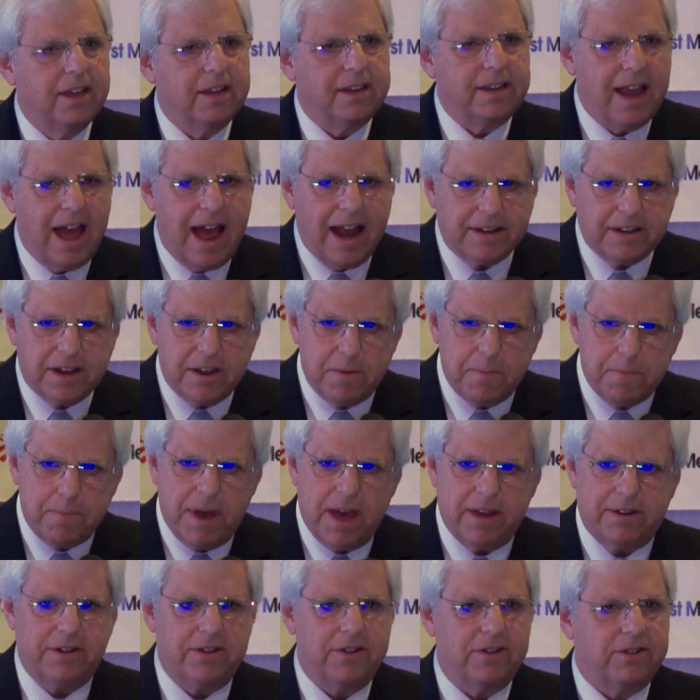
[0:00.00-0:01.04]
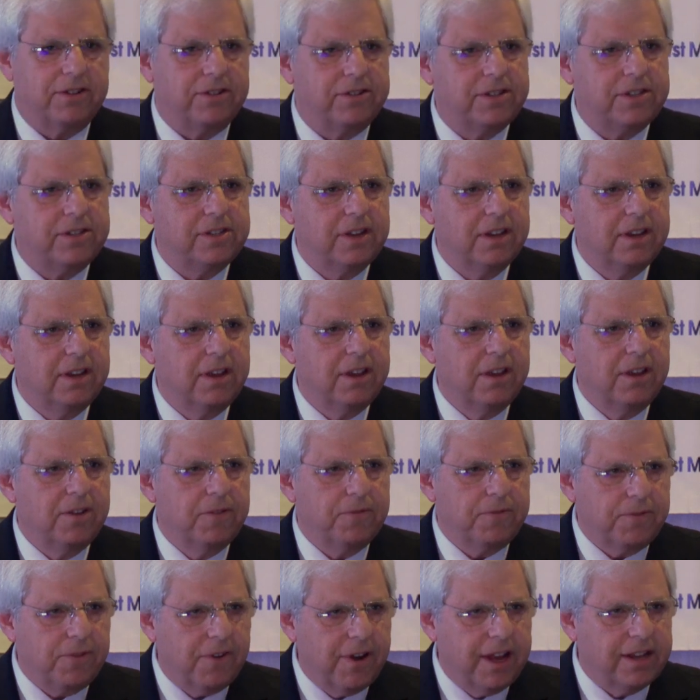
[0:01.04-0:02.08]
not competitors,
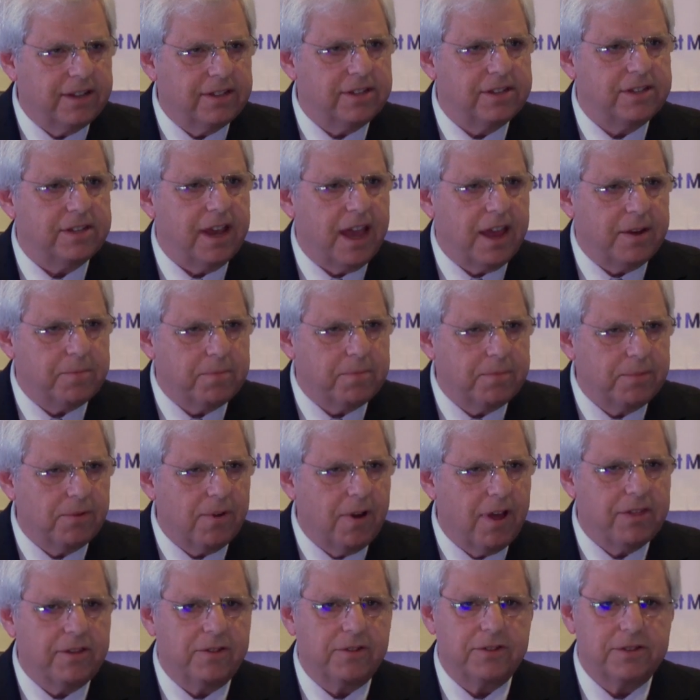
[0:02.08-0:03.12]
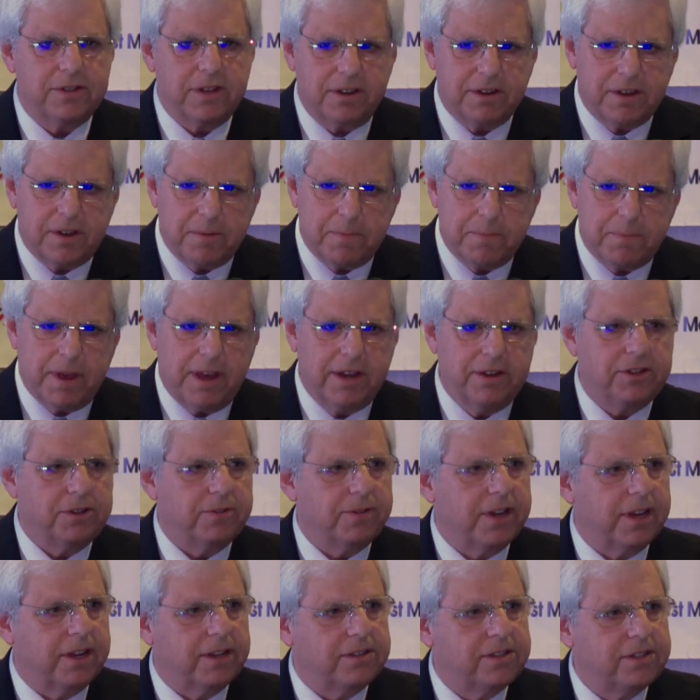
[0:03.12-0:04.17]
friends and brothers and
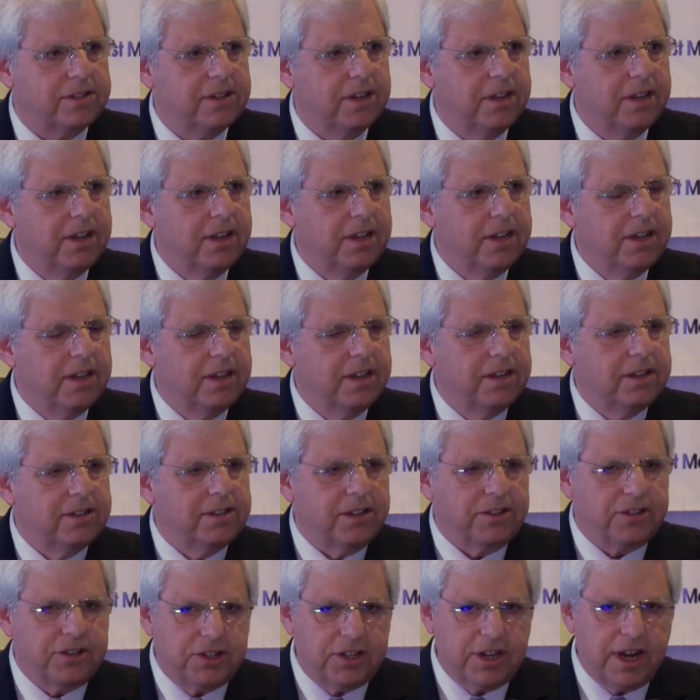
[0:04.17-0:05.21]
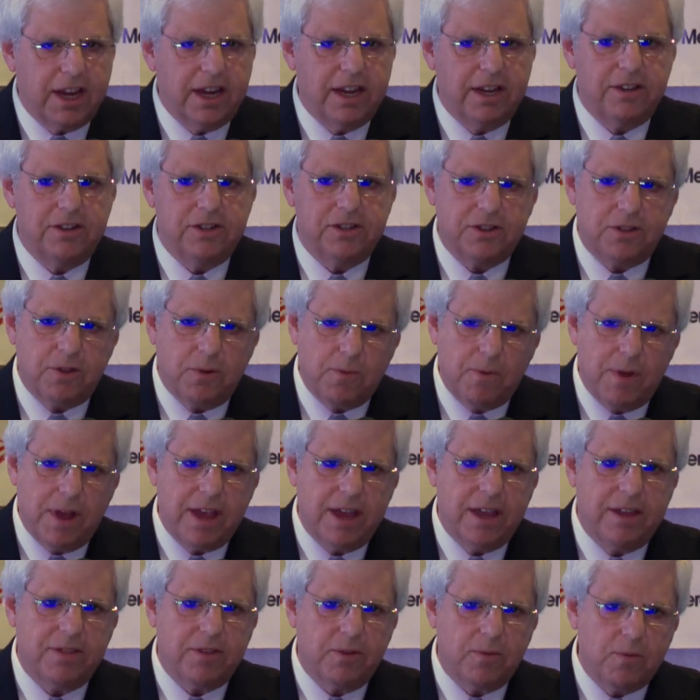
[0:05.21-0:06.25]
compatriots, to change the
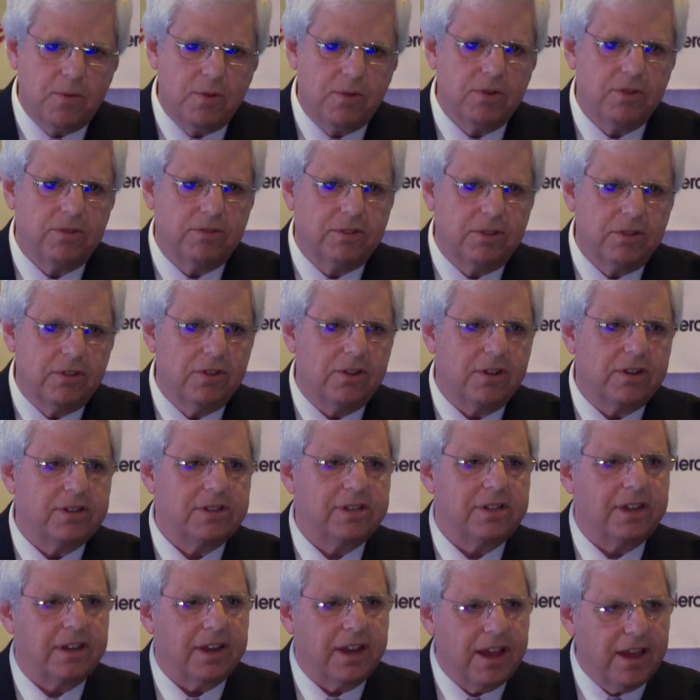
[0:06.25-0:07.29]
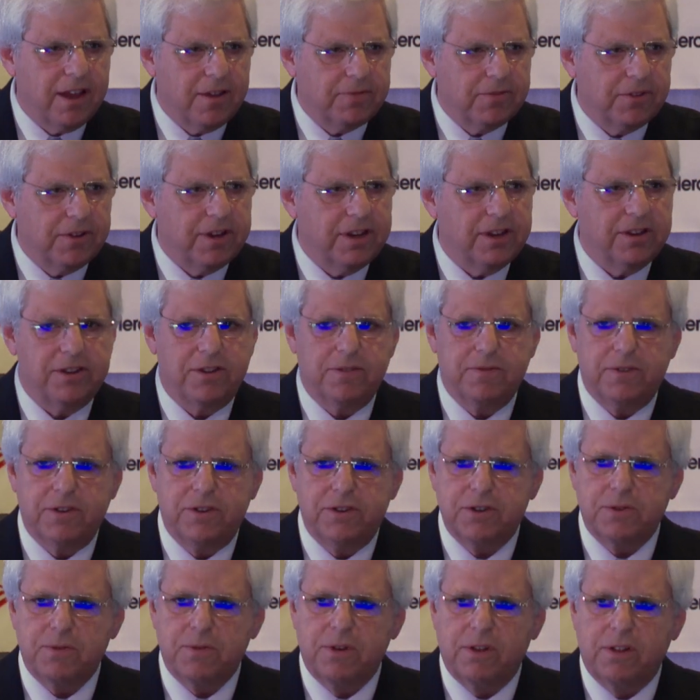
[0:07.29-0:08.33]
way the world looks at every
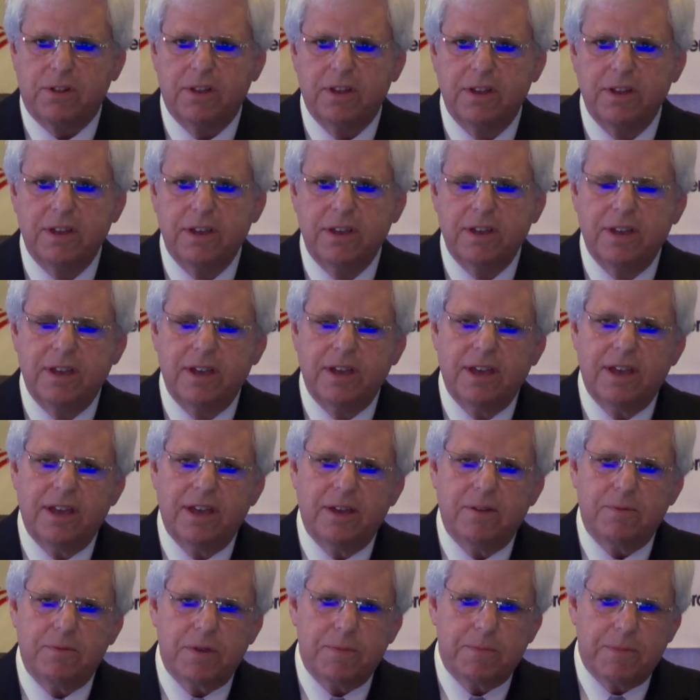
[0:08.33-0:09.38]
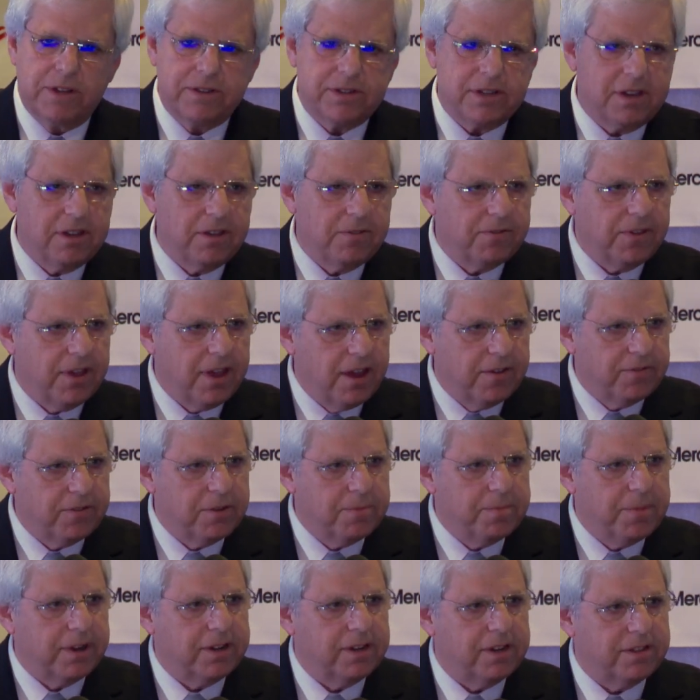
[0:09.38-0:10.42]
individual We must give
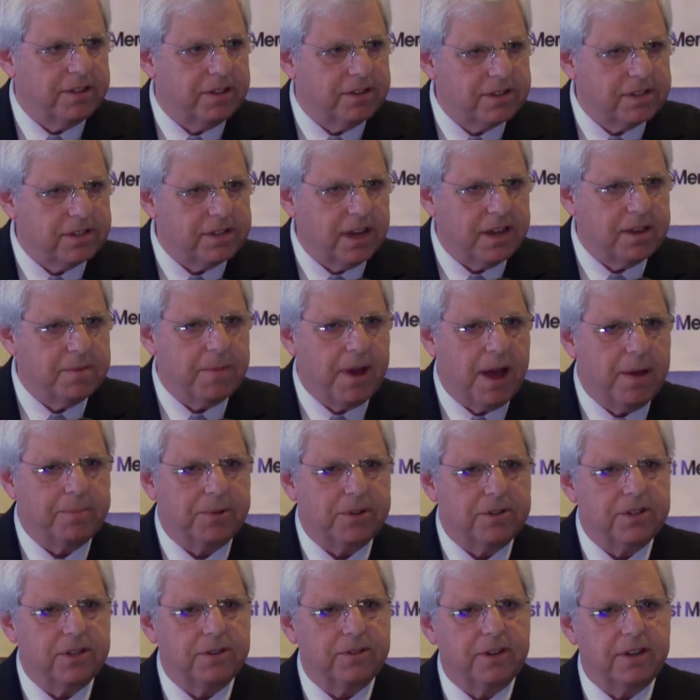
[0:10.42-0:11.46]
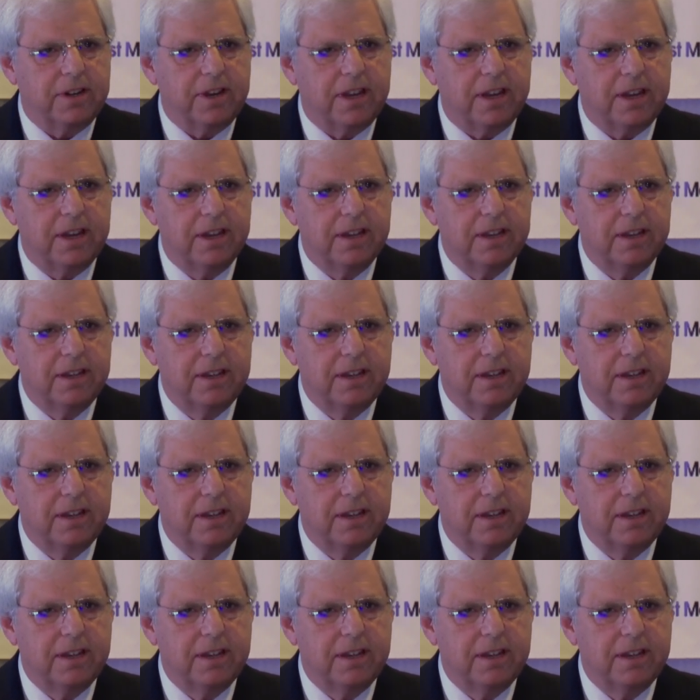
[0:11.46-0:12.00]
everybody the same opportunity.